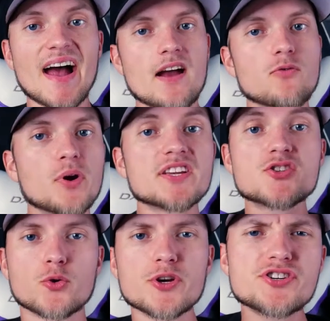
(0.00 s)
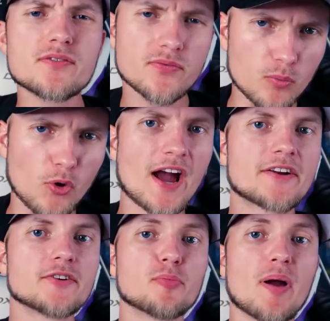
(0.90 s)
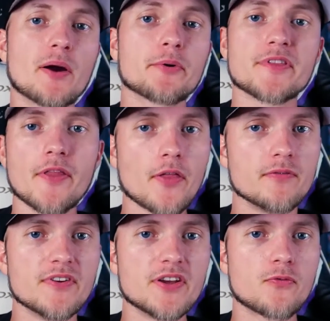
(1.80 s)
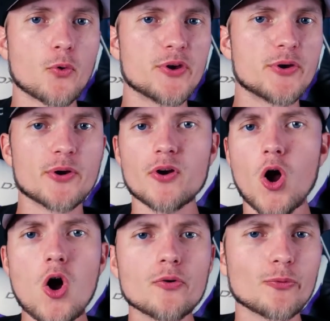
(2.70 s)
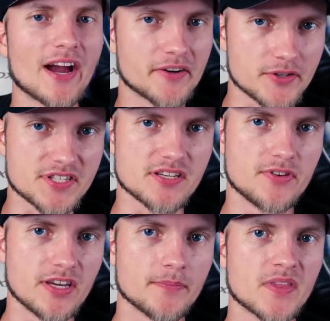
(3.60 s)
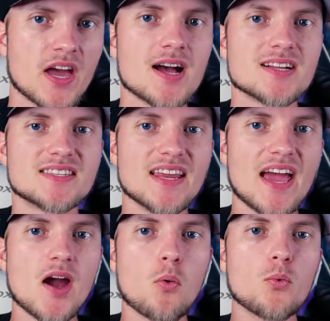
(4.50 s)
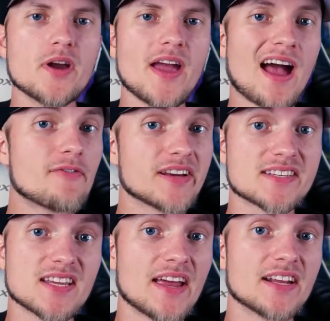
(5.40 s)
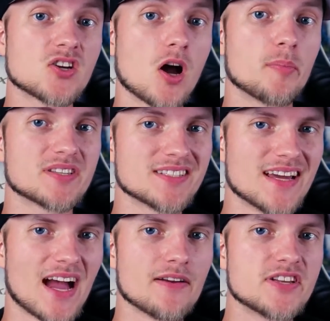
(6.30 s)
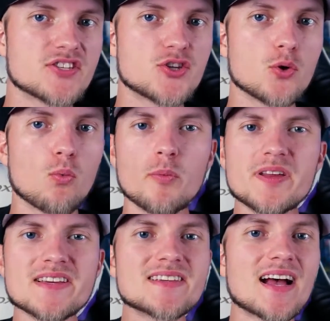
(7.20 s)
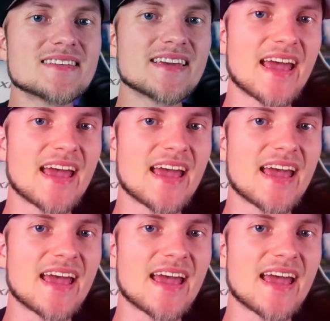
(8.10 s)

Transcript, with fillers: Hey everyone, it's Christian from RackNerd back with another video for you here on RackNerd TV. Today, we have an exciting topic to dive into. We'll be discussing